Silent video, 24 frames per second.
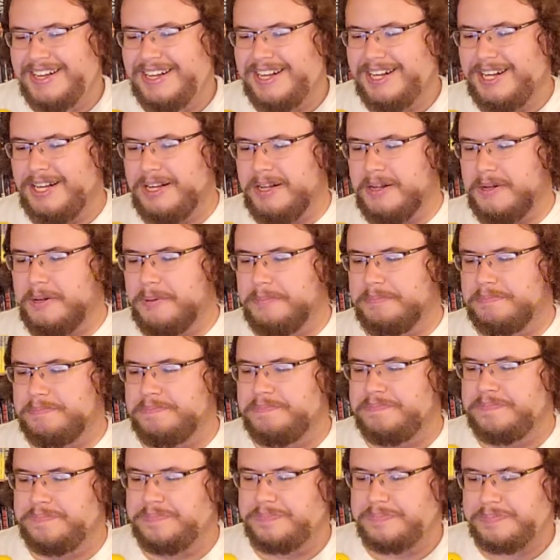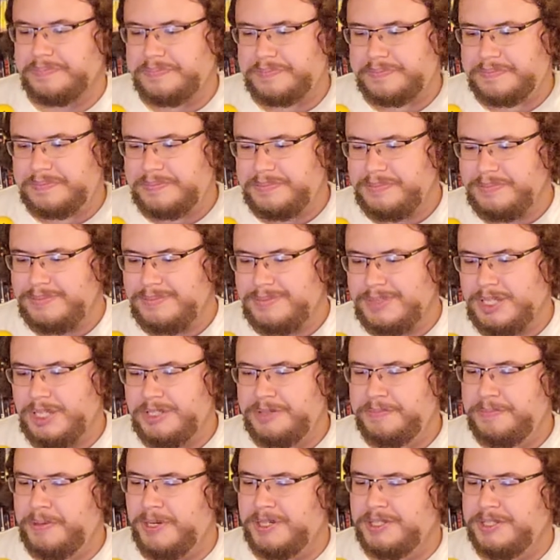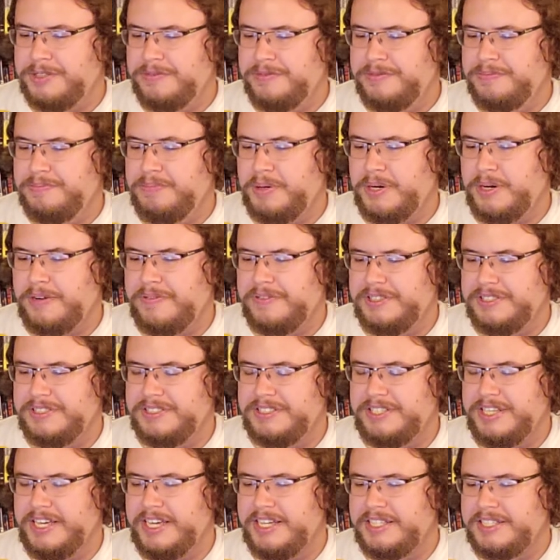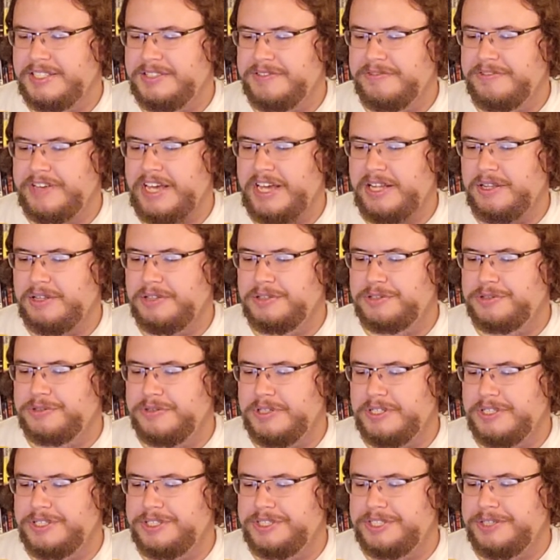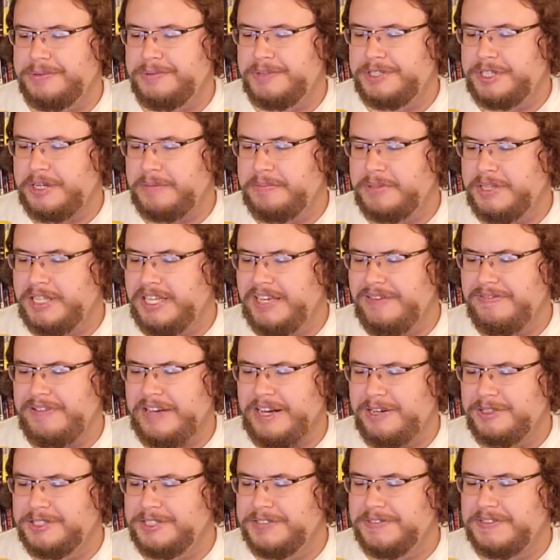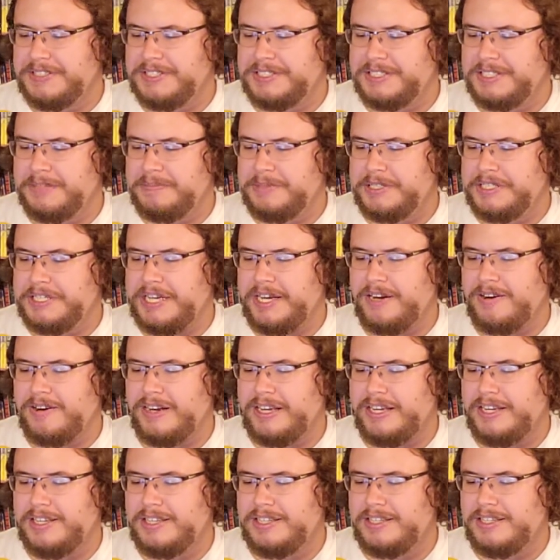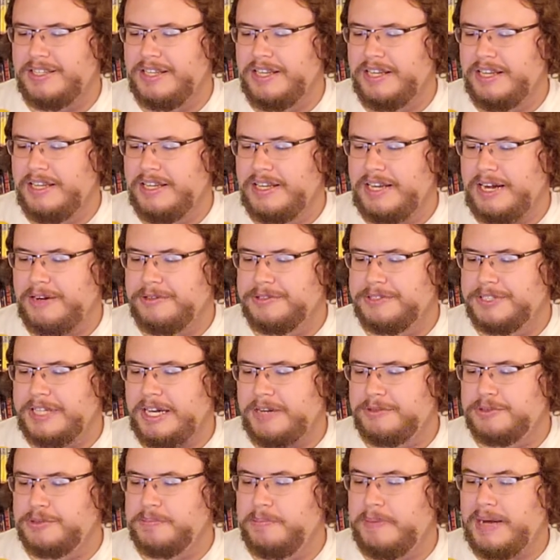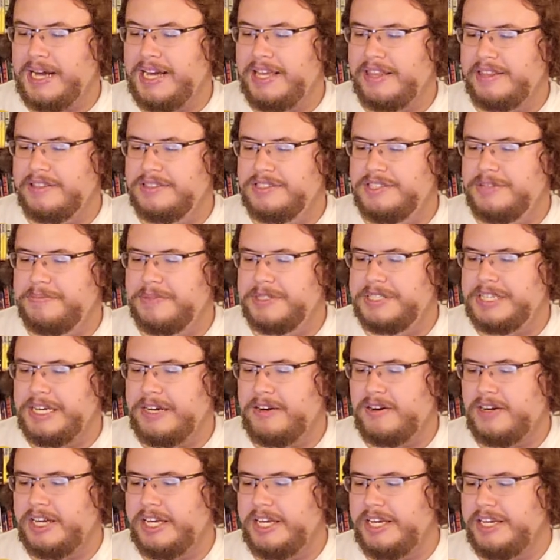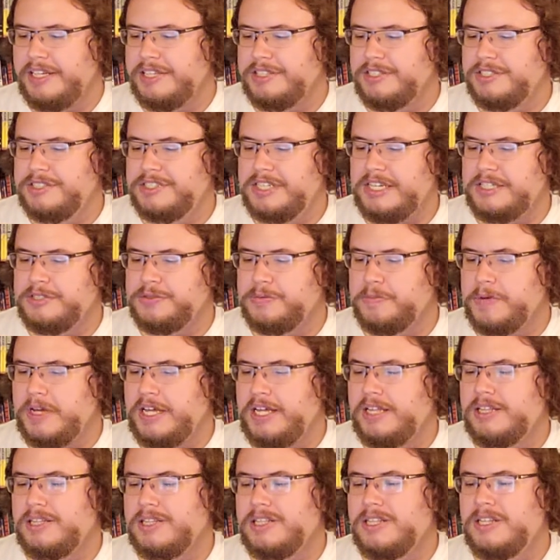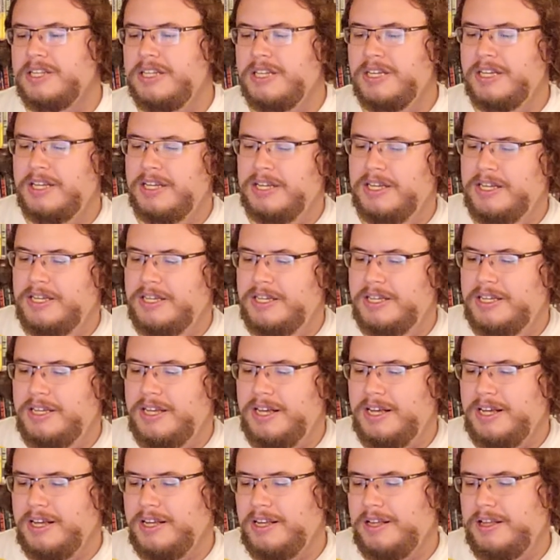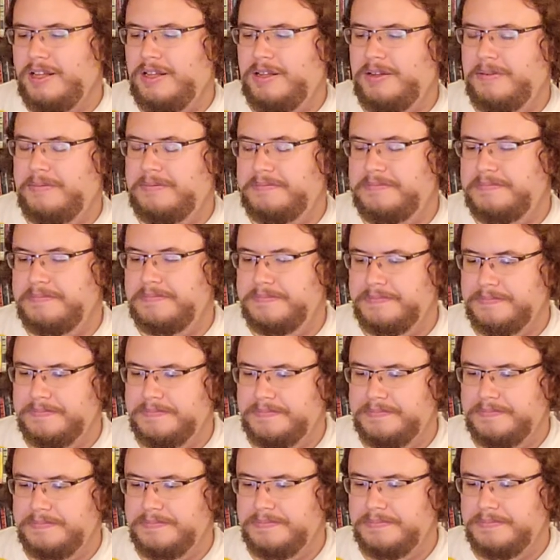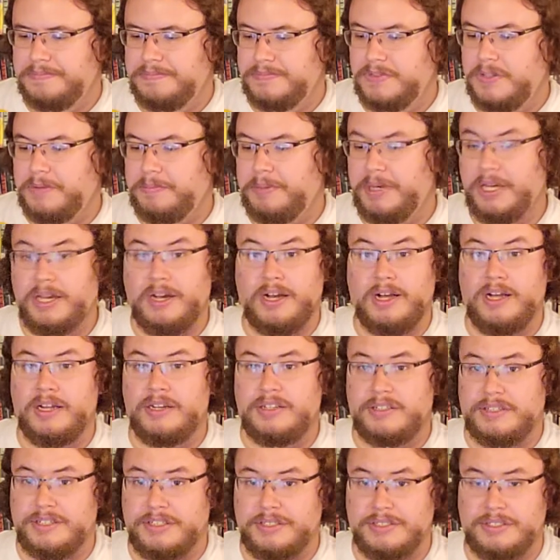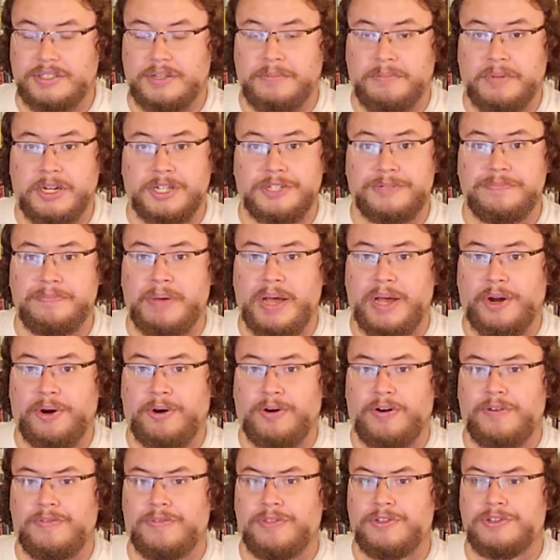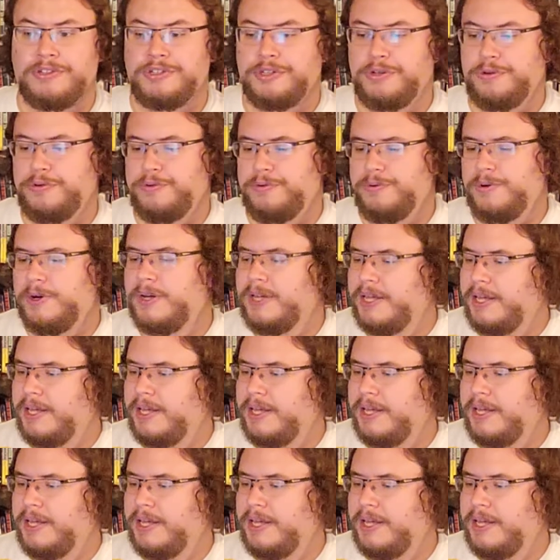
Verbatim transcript: um, it's parts of part of his Gates of Hell trilogy, which I believe House of the Cemetery, House House by the Cemetery is as well. Um, the Beyond is the much better of the two,